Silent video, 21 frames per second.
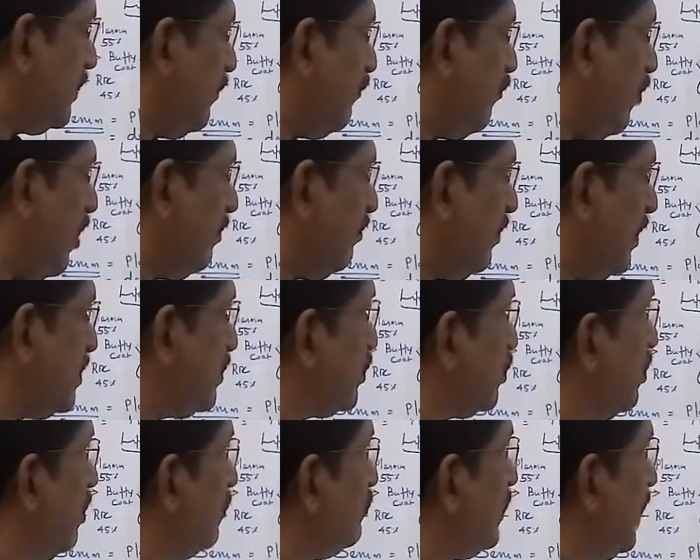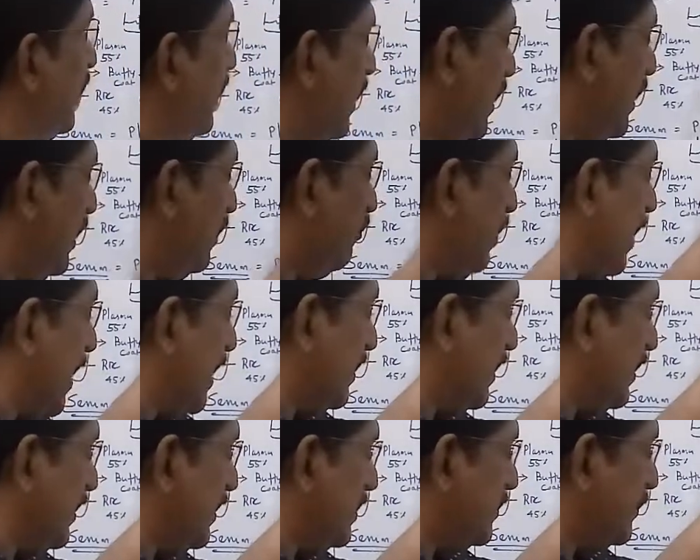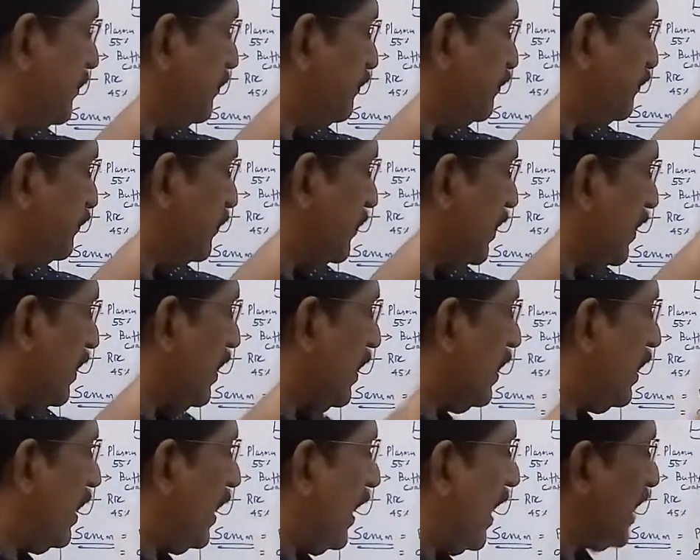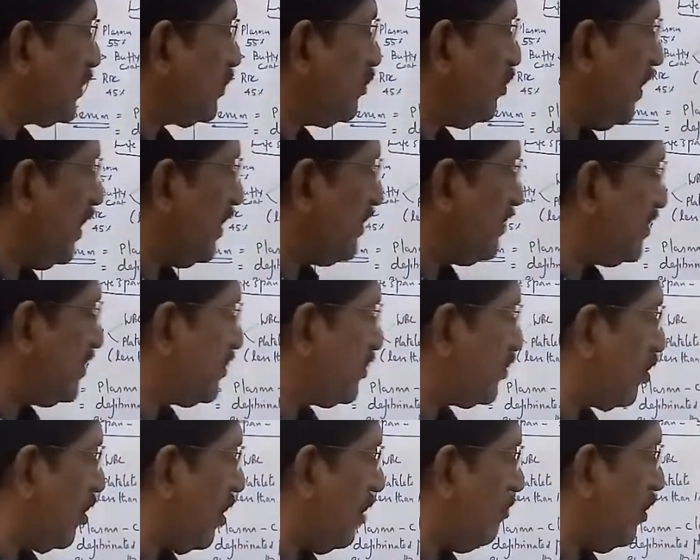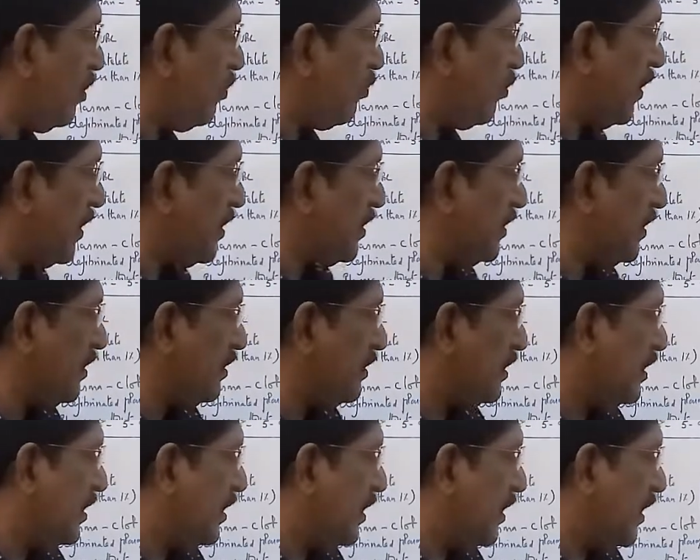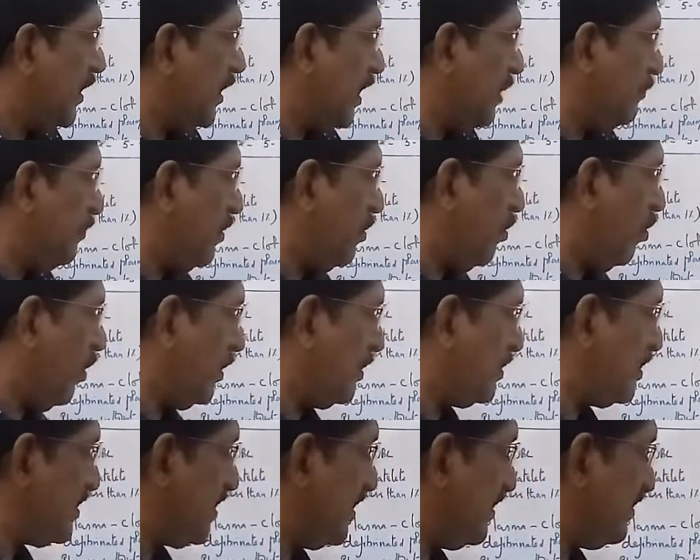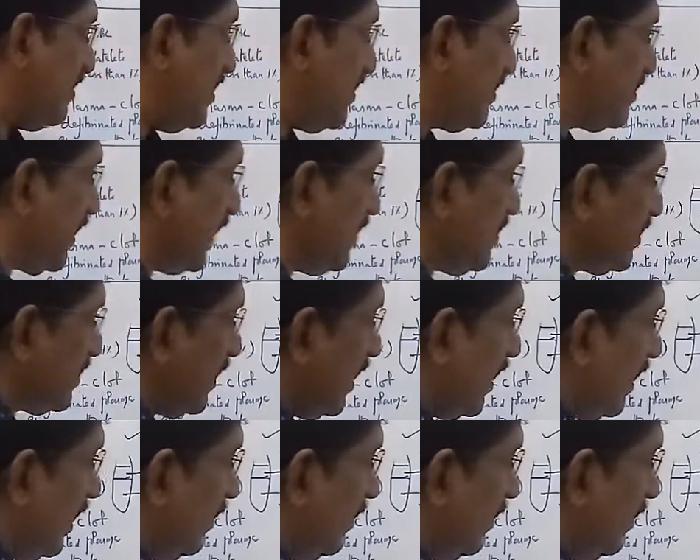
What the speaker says: the formation of the platelet. Actually, this thrombopoietin, TPO, is synthesized